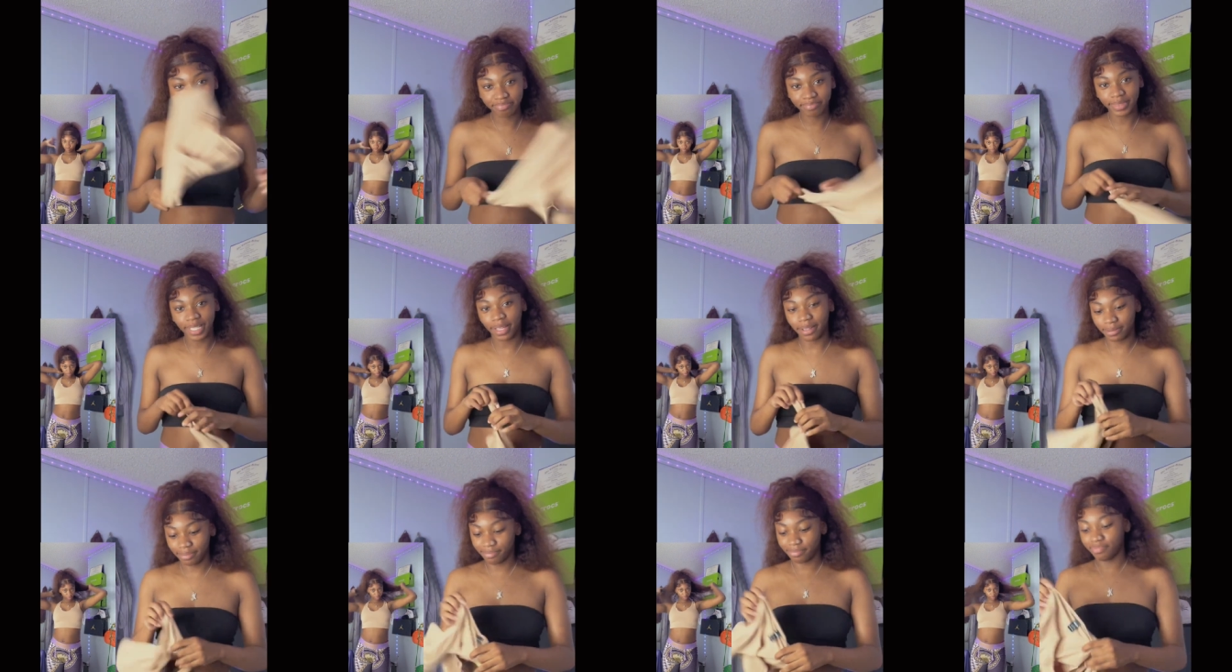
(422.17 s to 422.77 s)

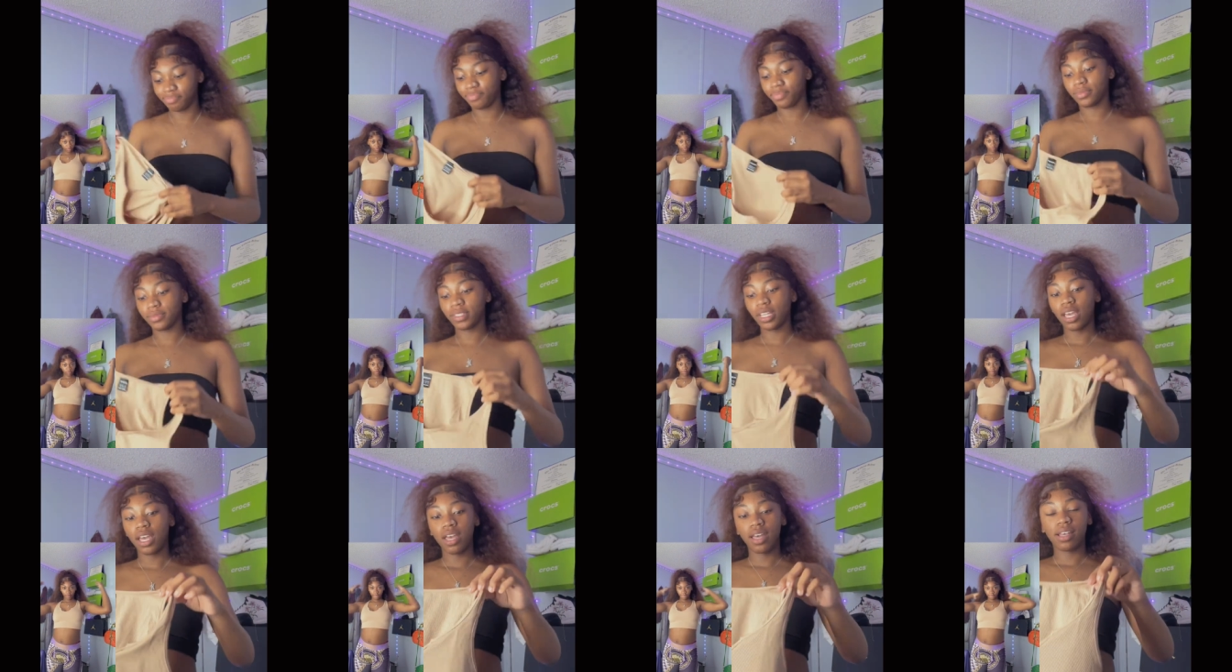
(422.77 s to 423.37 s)
yeah.
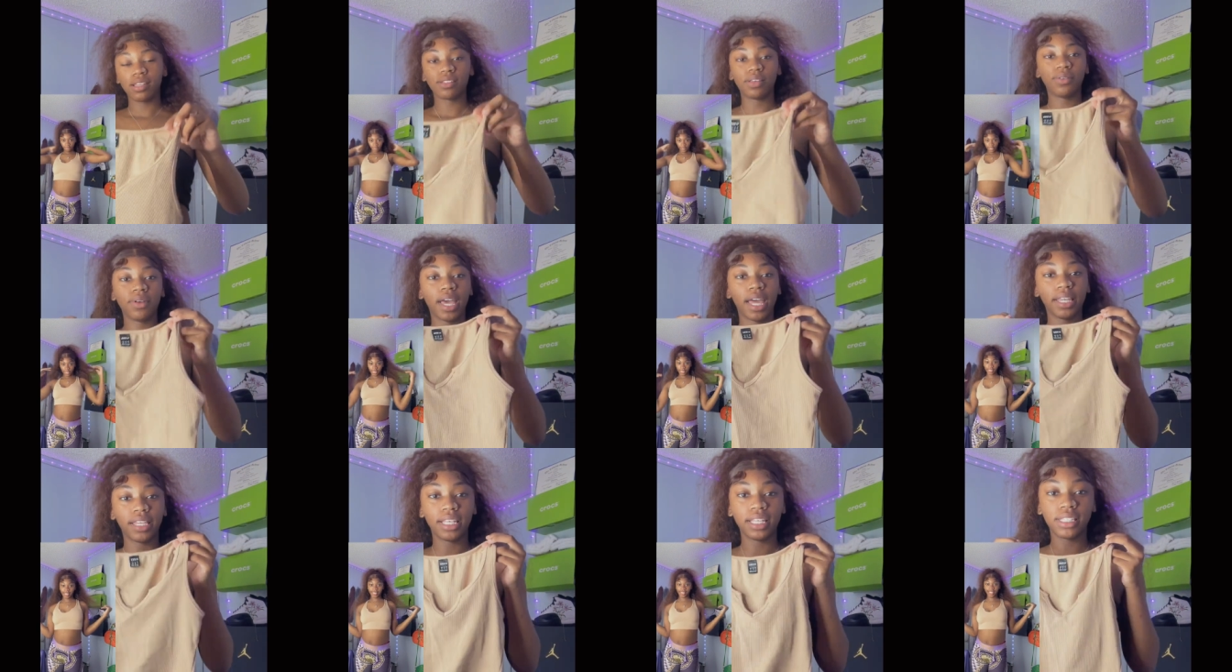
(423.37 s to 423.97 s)
So we
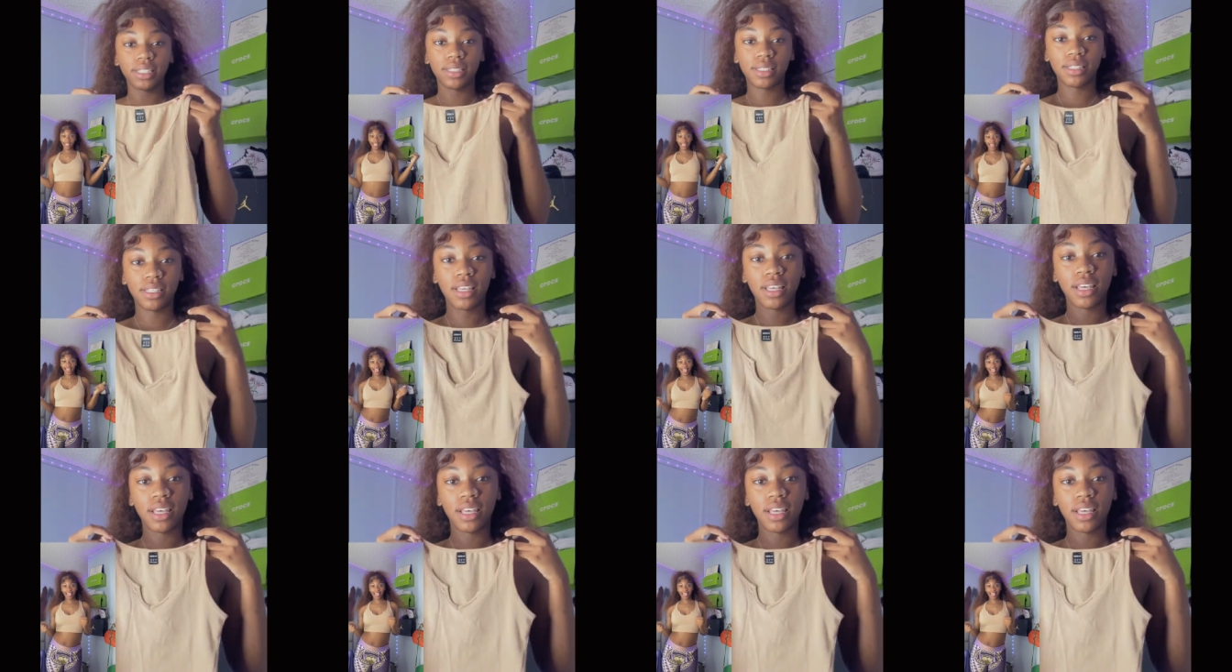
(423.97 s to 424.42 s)
got this.